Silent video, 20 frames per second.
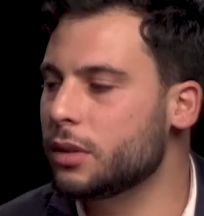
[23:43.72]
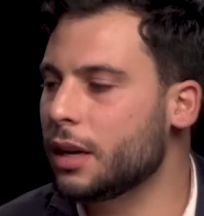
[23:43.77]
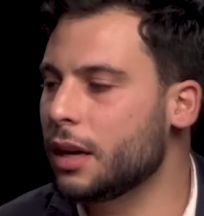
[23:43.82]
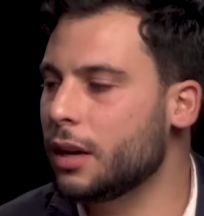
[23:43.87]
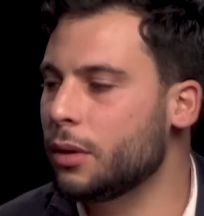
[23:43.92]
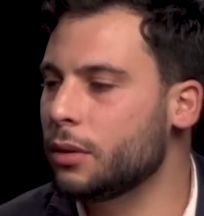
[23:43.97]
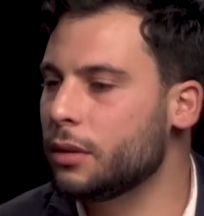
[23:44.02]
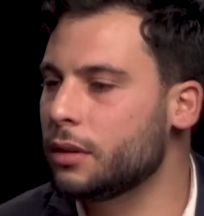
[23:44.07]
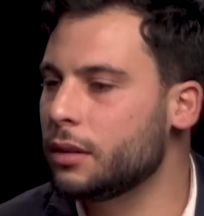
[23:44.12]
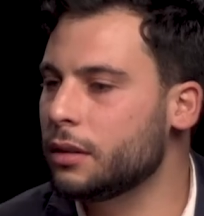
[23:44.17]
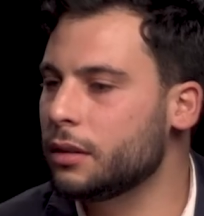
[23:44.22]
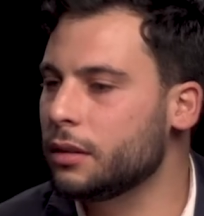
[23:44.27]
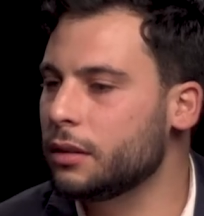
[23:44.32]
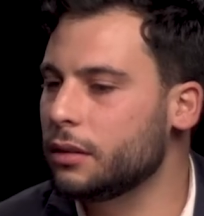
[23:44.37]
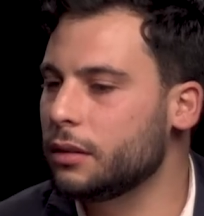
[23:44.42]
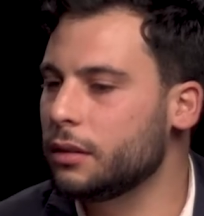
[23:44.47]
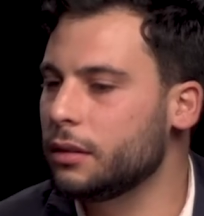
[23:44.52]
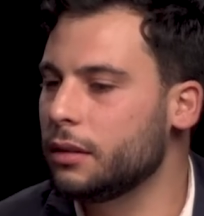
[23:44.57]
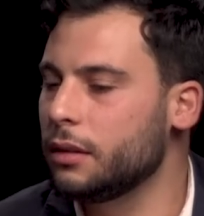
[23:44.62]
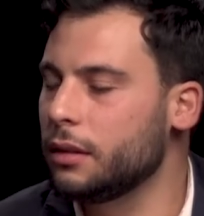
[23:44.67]
our
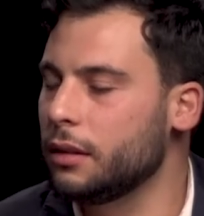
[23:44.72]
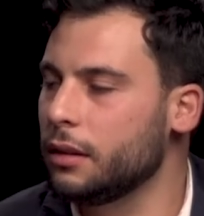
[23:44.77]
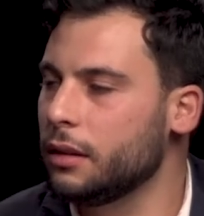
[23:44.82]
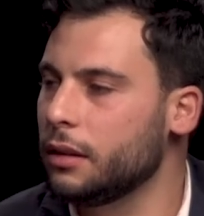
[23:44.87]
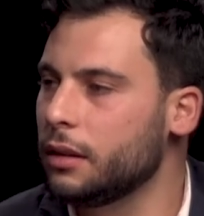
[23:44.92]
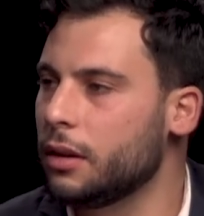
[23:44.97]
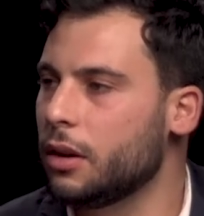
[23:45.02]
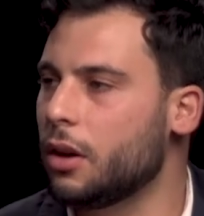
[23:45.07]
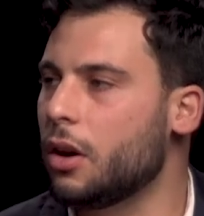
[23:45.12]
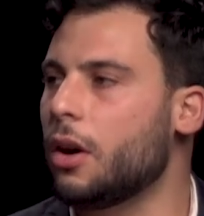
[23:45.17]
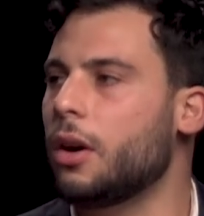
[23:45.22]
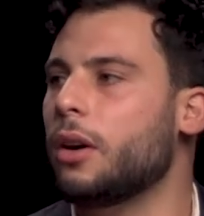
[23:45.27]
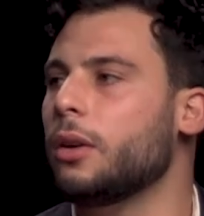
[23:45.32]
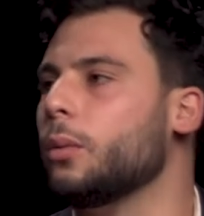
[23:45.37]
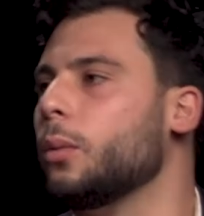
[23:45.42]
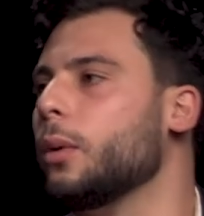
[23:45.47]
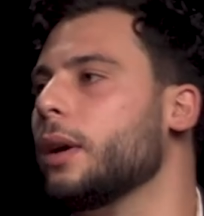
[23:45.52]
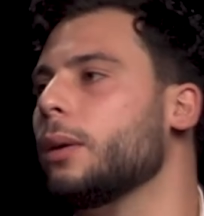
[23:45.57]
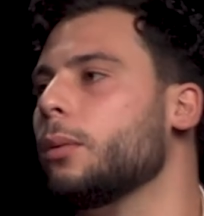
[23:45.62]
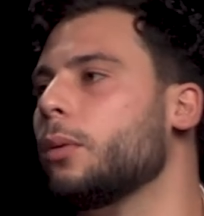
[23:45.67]

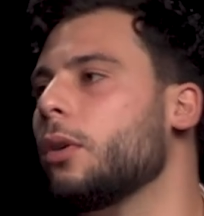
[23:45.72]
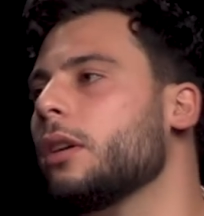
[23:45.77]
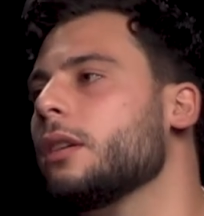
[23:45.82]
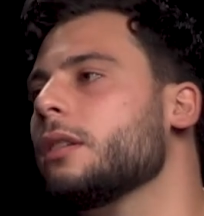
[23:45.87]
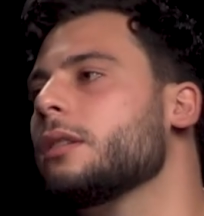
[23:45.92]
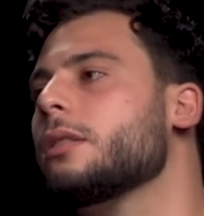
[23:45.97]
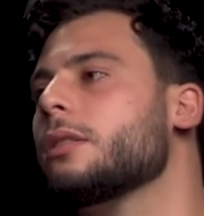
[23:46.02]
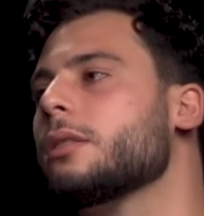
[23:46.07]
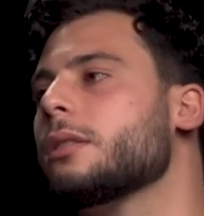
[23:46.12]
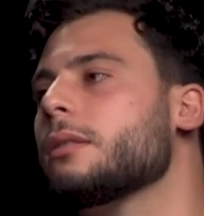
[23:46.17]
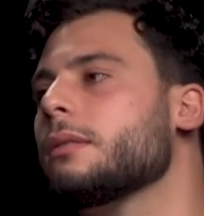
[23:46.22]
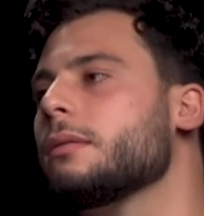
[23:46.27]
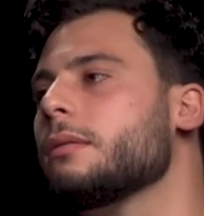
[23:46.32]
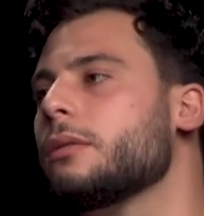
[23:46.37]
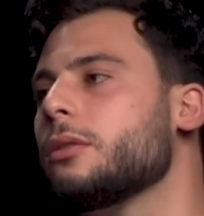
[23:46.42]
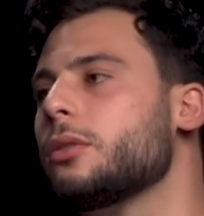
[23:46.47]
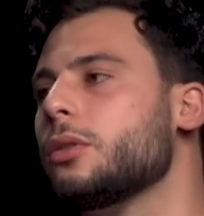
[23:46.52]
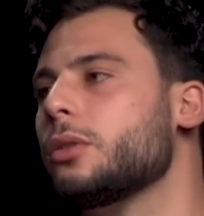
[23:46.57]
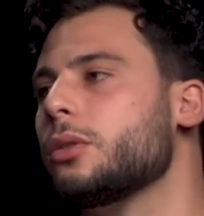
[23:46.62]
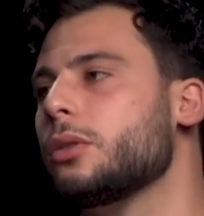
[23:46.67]
hardware wallets
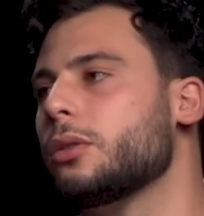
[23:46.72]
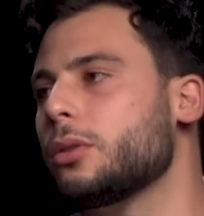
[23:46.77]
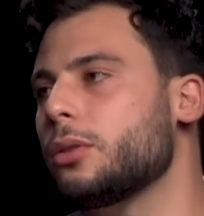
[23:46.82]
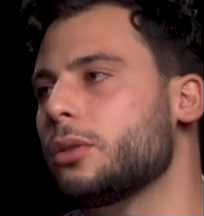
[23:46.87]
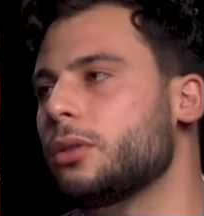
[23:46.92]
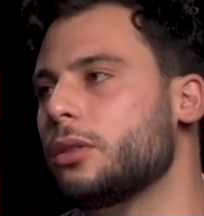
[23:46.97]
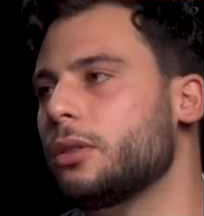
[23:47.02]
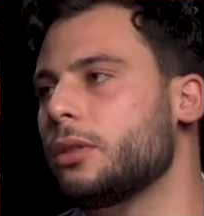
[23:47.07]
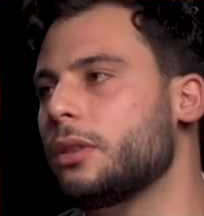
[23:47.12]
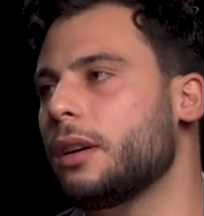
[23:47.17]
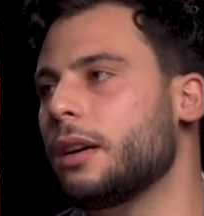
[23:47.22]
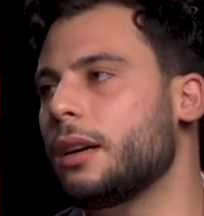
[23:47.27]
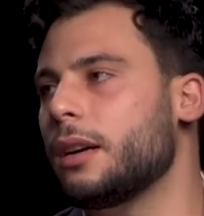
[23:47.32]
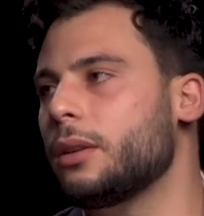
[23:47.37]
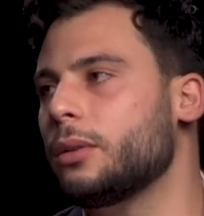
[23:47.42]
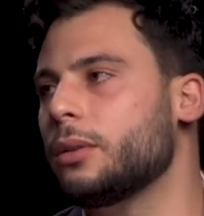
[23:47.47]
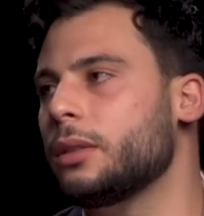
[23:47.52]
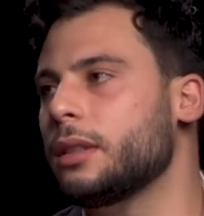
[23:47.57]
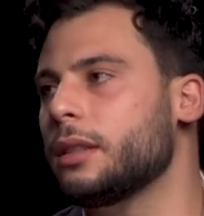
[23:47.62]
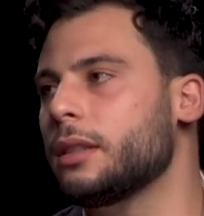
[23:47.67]
to store
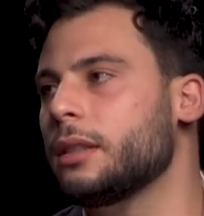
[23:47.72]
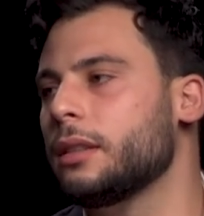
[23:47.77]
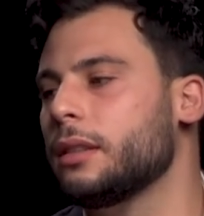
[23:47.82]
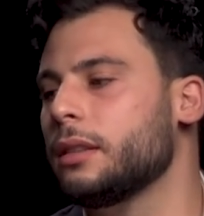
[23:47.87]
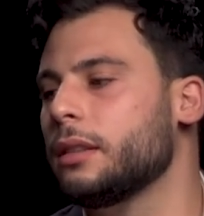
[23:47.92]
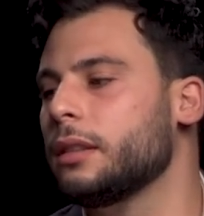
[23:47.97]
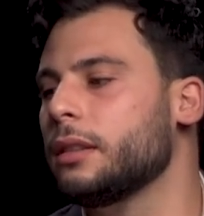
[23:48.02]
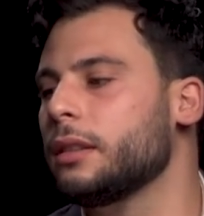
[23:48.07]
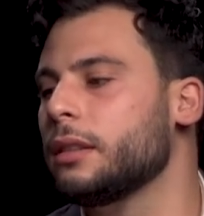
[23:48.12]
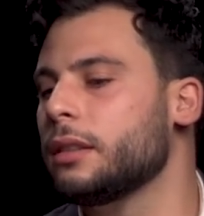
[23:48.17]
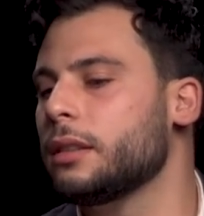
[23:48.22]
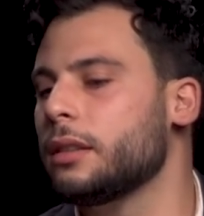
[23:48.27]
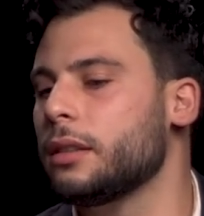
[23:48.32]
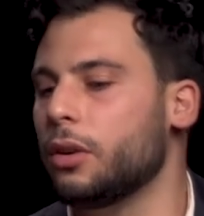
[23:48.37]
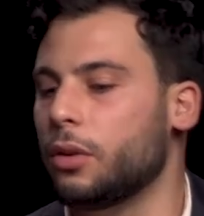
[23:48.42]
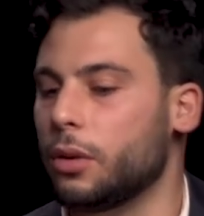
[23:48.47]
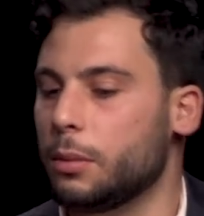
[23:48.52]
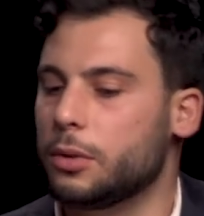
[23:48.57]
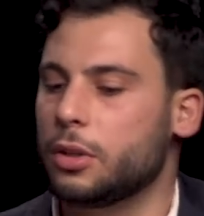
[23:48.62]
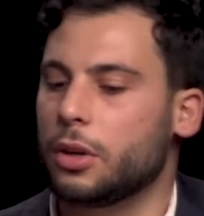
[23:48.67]
our
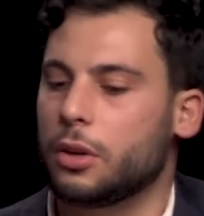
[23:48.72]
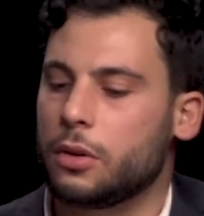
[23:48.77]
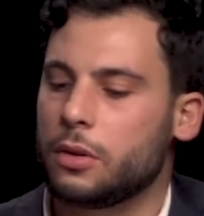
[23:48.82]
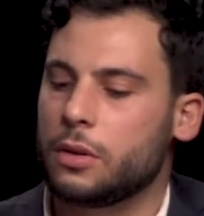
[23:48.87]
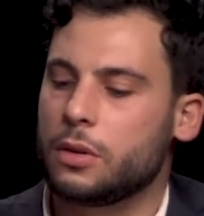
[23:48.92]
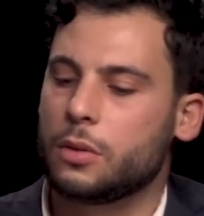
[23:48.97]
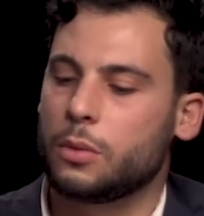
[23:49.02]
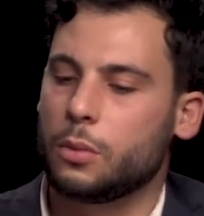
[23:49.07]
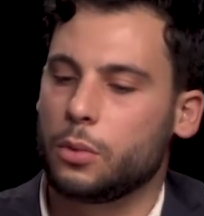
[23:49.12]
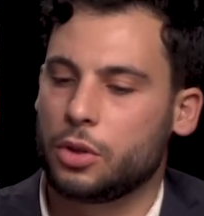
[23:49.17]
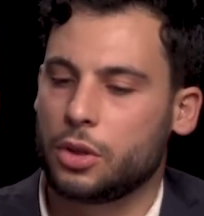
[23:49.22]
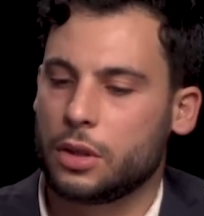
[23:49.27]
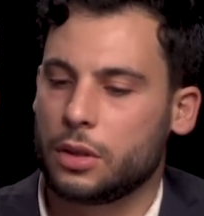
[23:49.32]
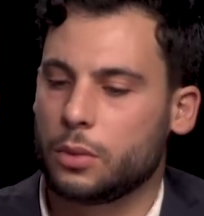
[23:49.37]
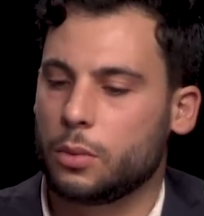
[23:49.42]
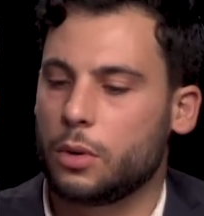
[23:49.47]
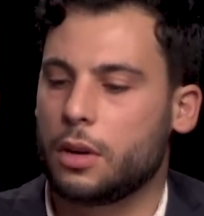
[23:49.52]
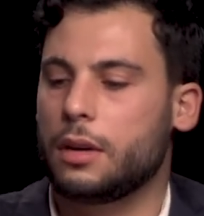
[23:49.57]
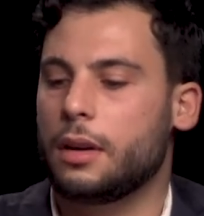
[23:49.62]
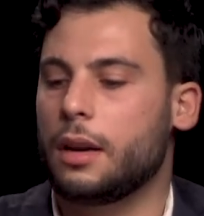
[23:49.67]
cryptos, which is
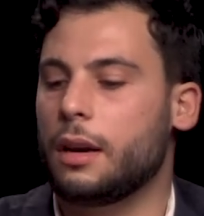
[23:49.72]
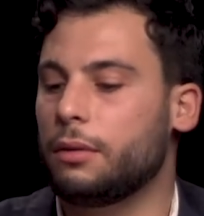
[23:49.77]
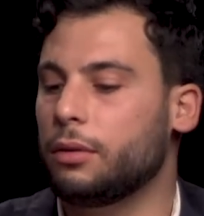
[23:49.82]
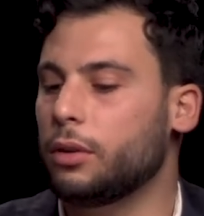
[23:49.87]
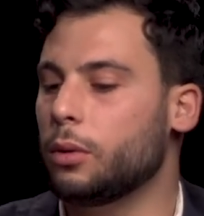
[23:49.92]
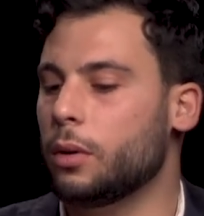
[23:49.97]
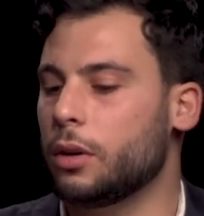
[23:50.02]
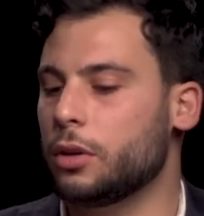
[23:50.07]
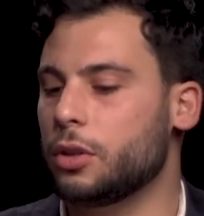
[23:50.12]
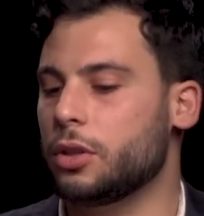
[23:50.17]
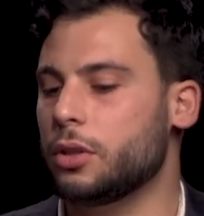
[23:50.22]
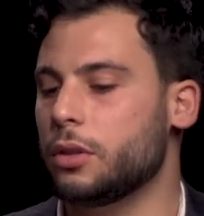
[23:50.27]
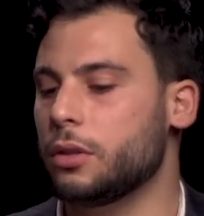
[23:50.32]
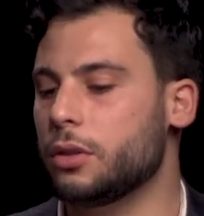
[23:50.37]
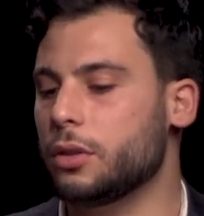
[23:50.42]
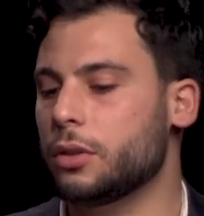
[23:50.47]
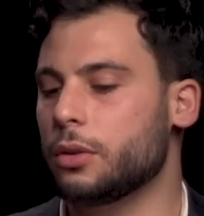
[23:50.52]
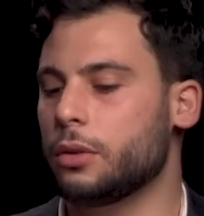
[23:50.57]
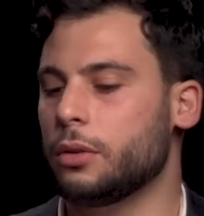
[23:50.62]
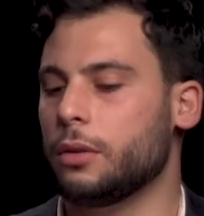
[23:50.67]
what everyone should
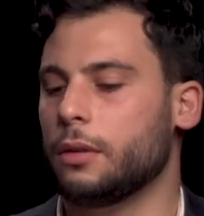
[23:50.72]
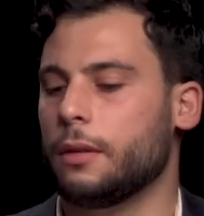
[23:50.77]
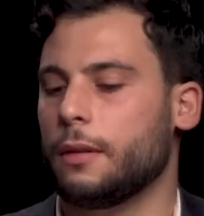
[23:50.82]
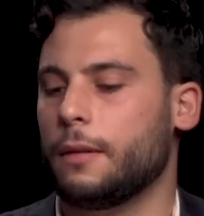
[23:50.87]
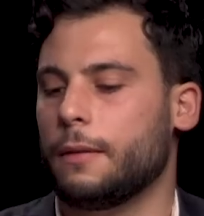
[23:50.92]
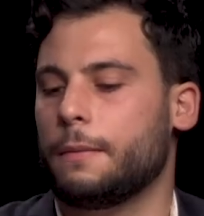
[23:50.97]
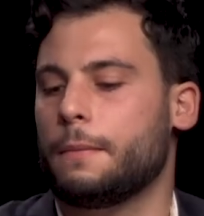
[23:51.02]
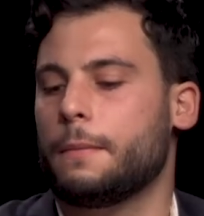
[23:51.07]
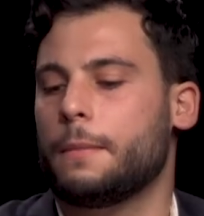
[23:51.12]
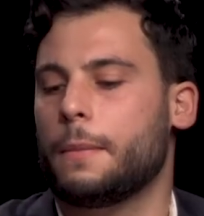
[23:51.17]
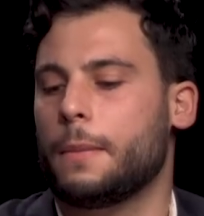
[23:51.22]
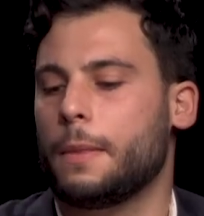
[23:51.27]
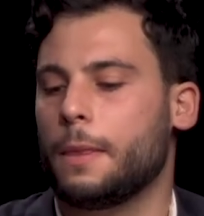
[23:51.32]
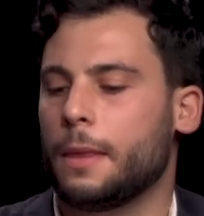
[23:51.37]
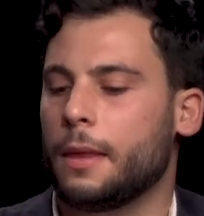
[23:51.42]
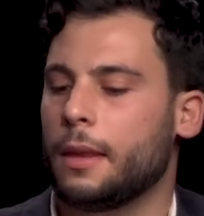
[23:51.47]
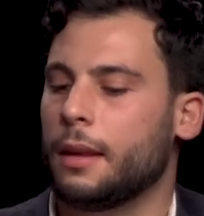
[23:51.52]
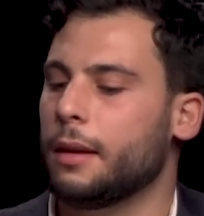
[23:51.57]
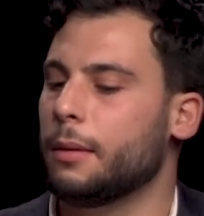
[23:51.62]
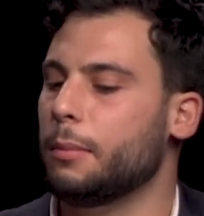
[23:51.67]
do.
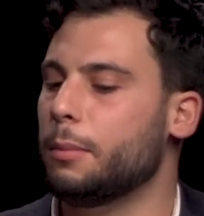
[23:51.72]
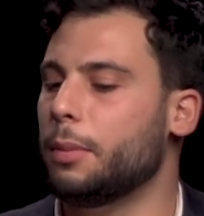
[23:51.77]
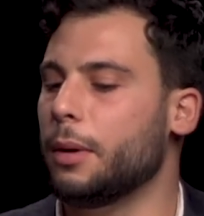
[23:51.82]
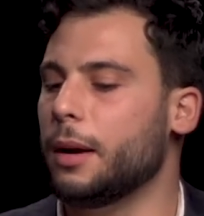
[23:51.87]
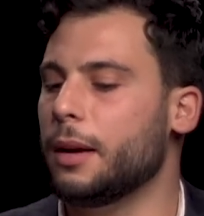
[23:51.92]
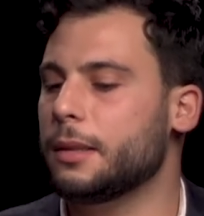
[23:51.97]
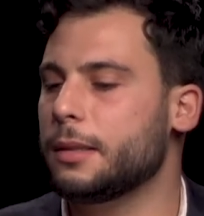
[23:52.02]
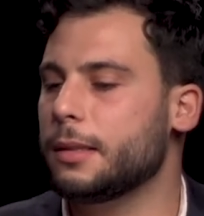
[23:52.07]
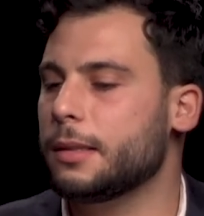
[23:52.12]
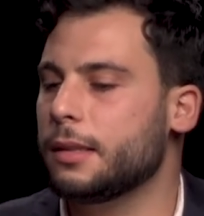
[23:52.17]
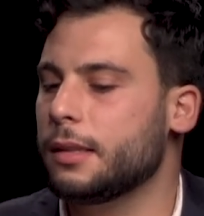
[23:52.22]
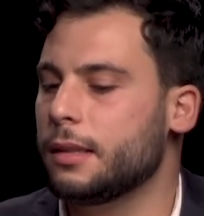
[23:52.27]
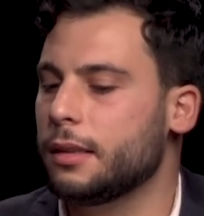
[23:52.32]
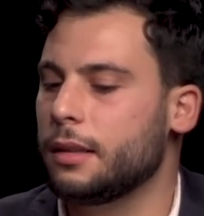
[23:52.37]
But